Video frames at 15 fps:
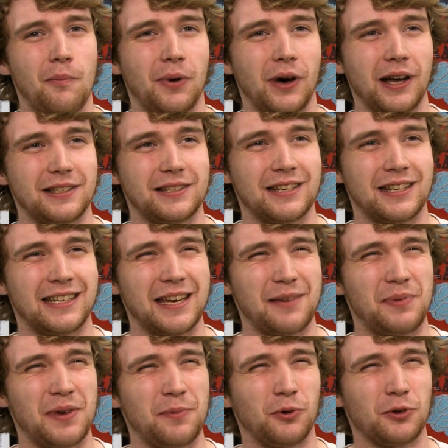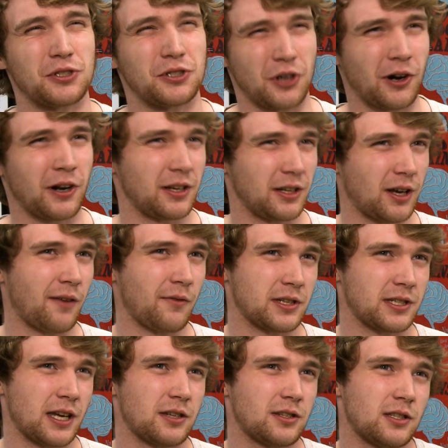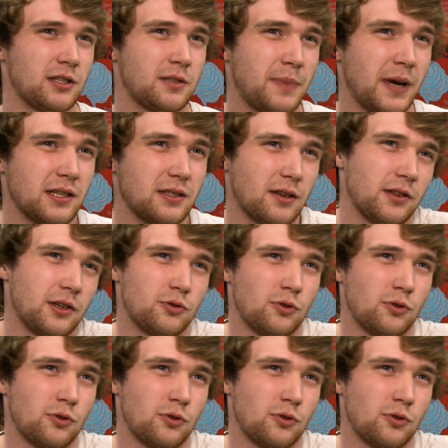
but to get people started in conversations based on these